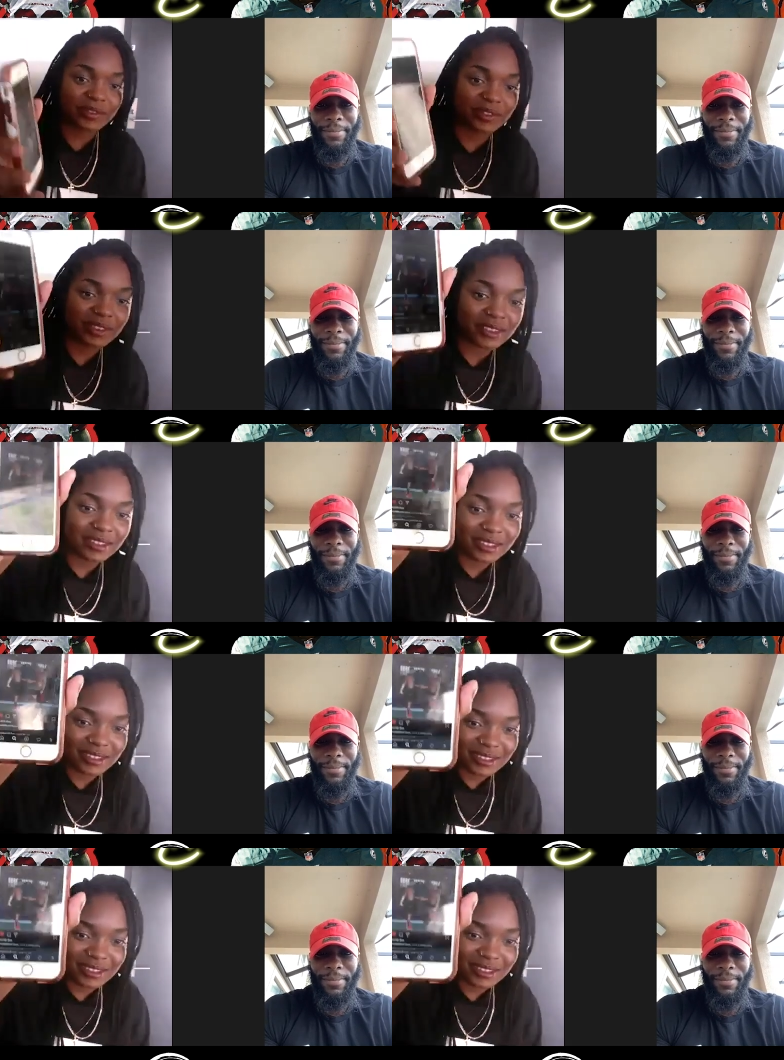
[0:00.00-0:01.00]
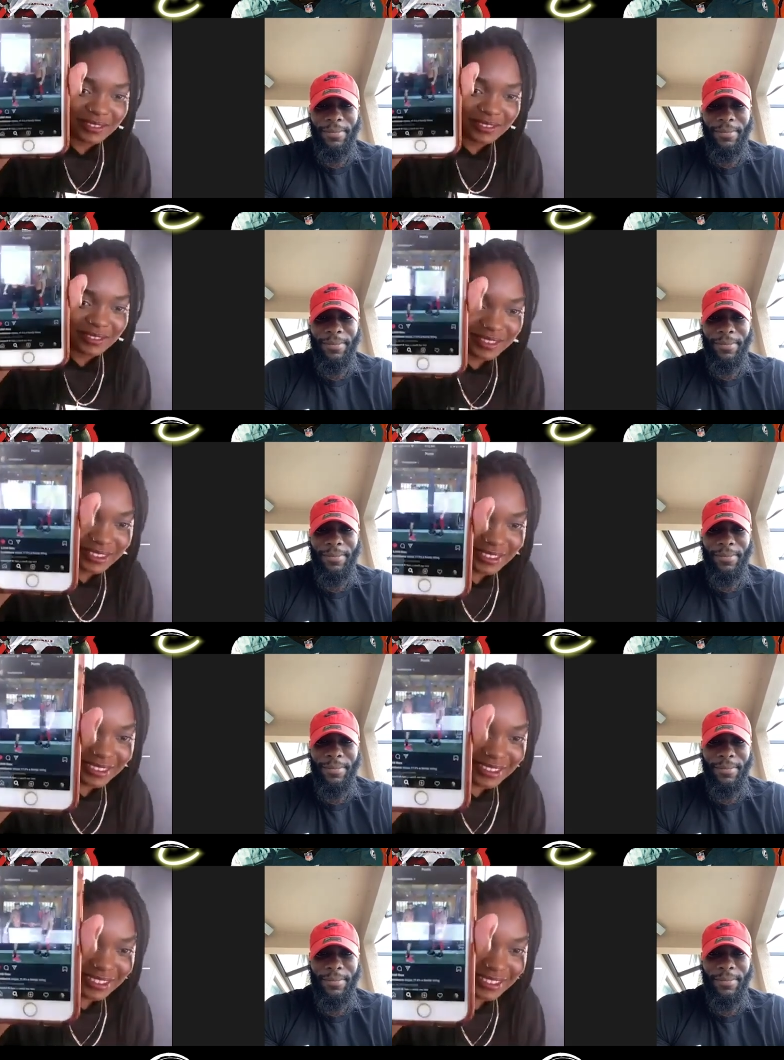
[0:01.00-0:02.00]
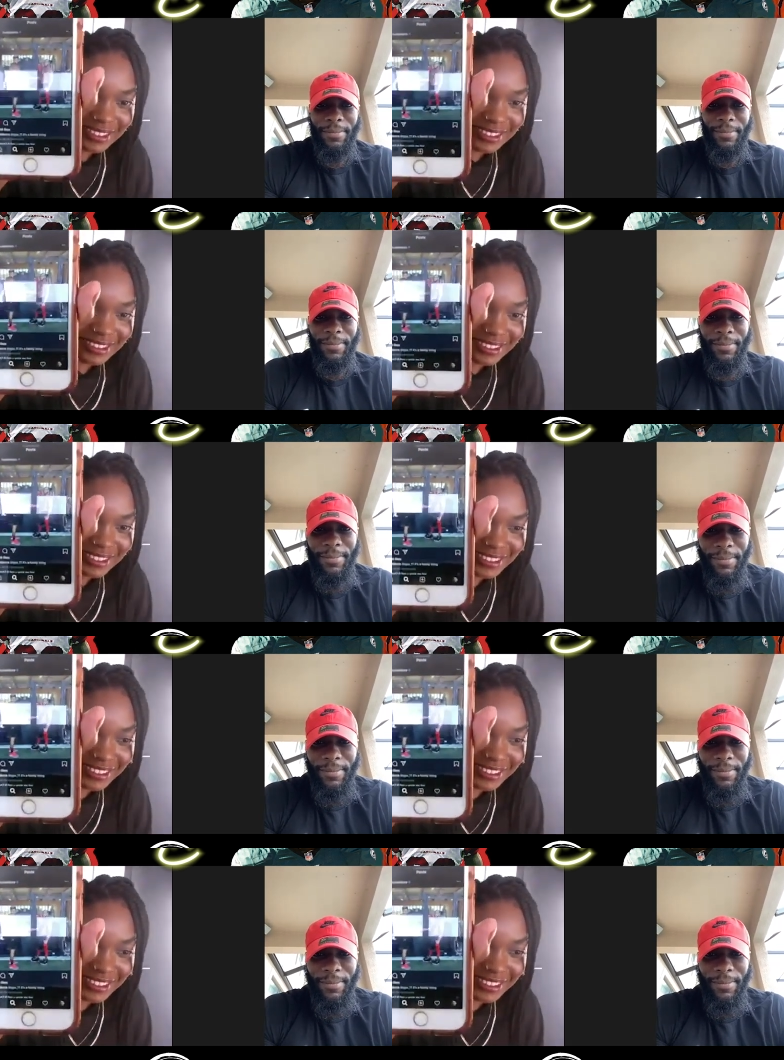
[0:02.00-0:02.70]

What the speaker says: No one is speaking in this clip.